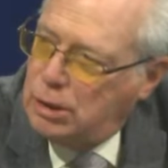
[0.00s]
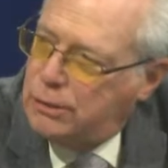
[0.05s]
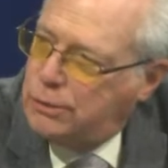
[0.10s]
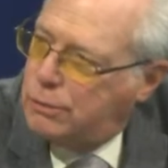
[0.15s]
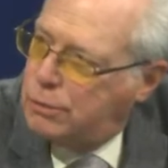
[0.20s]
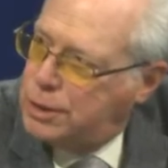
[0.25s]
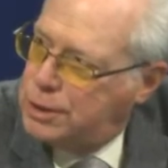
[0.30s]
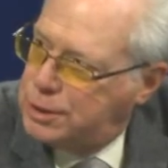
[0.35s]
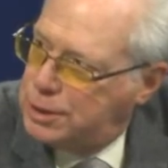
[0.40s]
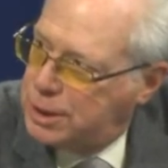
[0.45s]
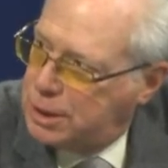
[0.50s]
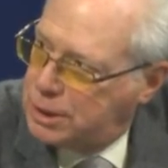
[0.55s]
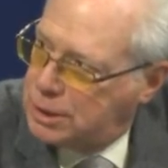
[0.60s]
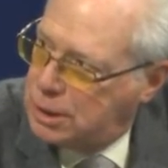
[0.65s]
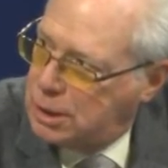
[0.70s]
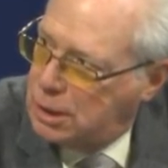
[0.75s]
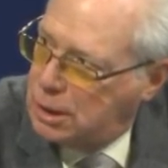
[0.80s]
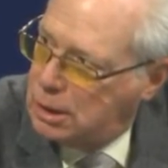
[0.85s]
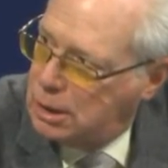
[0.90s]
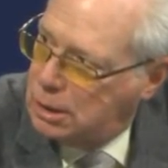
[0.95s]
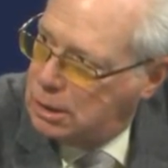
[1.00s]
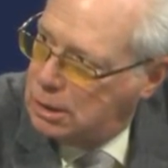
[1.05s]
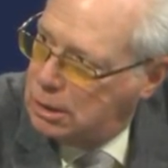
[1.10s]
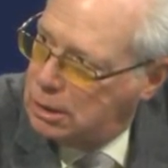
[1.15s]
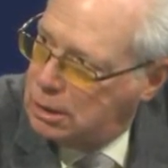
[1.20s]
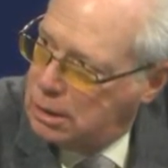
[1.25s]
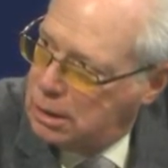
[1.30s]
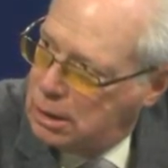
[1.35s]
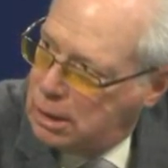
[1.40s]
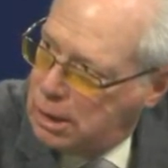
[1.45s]
three sixty
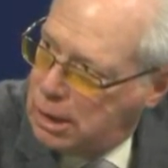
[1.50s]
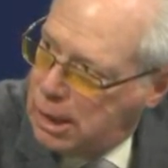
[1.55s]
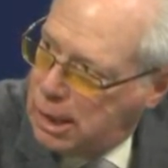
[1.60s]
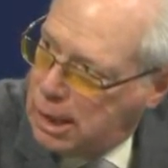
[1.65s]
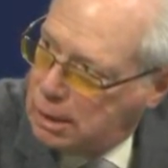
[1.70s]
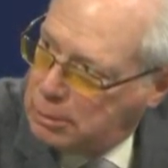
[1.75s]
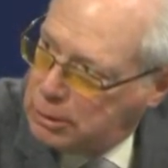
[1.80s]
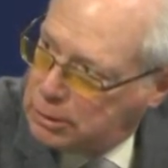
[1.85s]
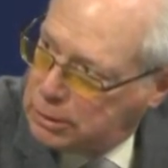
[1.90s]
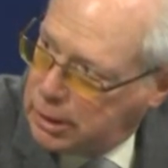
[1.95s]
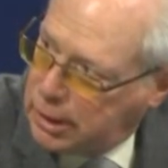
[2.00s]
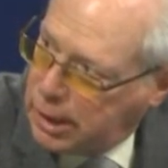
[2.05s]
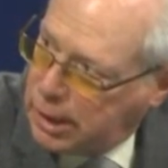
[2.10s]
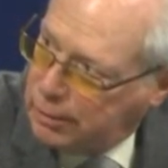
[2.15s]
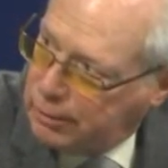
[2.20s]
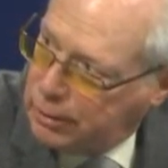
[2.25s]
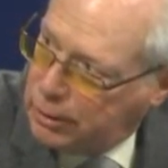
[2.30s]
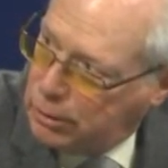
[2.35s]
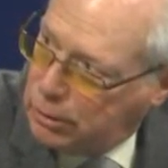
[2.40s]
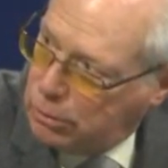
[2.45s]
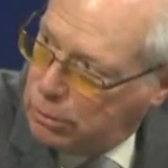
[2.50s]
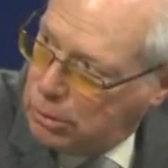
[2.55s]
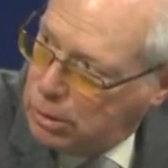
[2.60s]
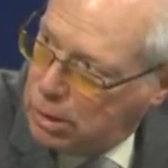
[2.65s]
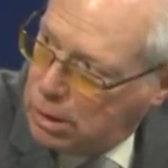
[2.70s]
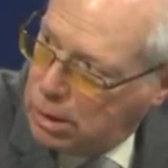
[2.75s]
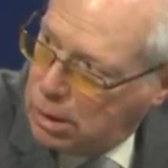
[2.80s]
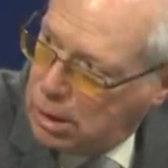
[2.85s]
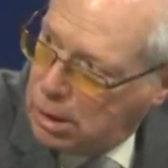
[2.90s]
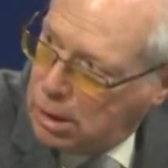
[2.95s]
Hamilton Avenue,
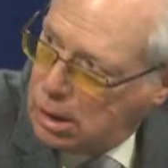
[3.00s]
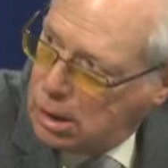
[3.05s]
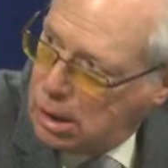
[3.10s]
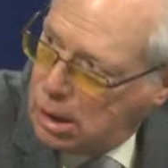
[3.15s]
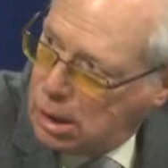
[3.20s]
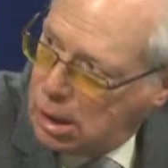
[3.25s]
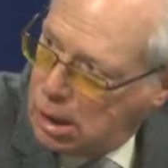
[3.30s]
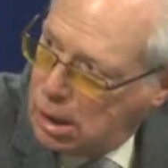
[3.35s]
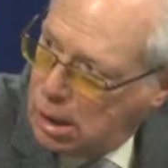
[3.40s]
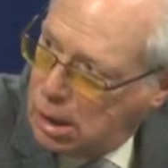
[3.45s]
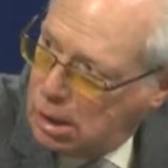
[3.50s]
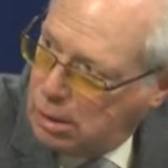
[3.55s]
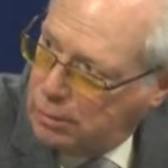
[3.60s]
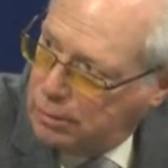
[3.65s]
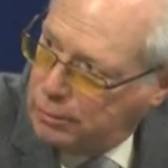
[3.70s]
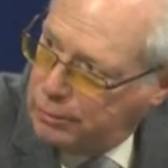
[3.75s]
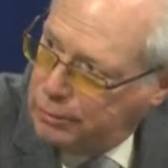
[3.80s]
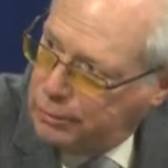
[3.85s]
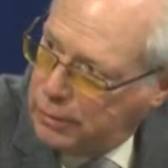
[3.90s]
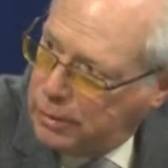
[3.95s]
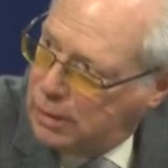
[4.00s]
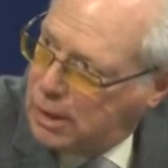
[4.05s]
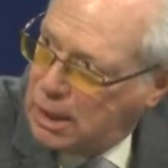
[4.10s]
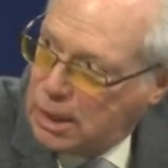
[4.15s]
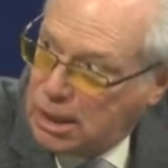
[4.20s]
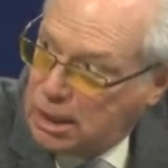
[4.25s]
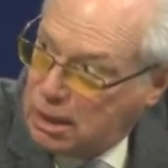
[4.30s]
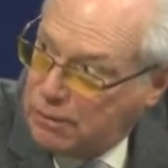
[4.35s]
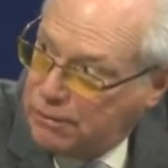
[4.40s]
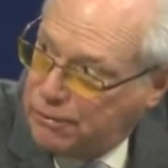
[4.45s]
um, they
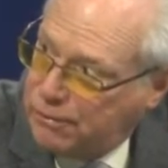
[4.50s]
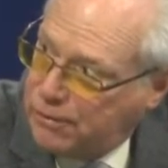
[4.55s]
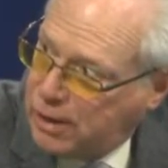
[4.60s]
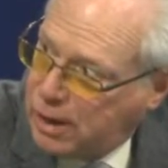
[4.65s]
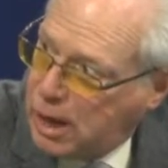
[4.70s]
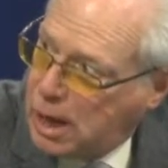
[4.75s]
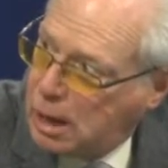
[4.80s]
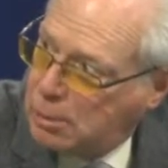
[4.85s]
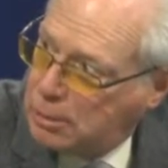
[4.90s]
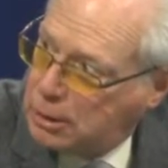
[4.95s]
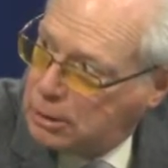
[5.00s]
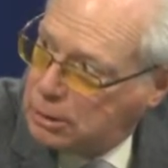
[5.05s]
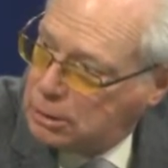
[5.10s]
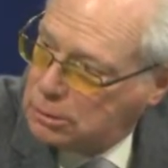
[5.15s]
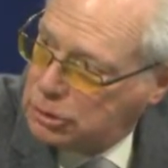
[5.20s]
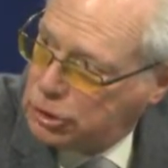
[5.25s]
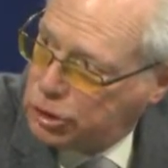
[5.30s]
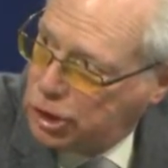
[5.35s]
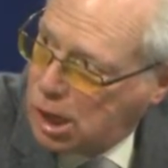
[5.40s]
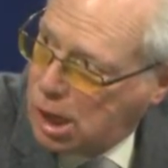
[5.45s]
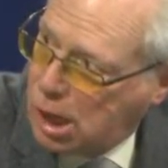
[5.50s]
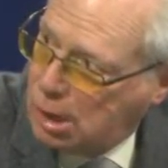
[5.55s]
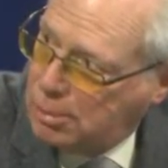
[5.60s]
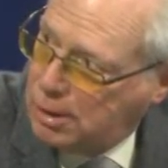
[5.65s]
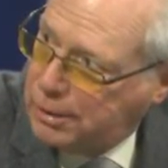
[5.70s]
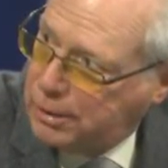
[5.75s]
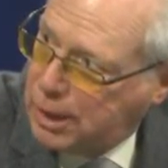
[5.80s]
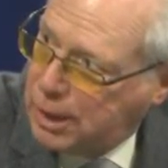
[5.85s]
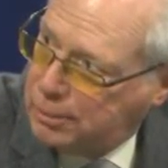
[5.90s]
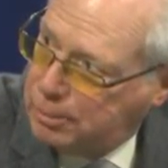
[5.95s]
did a phenomenal job
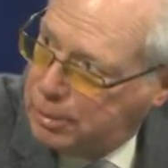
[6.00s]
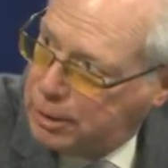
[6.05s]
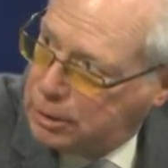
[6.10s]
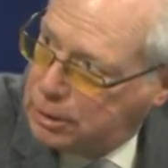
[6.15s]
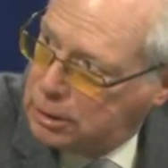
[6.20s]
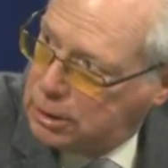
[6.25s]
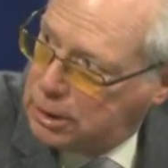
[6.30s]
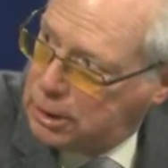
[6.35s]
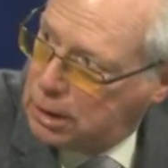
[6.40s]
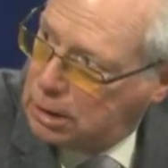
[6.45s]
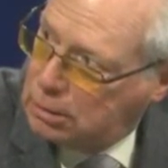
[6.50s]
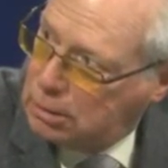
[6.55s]
on that building.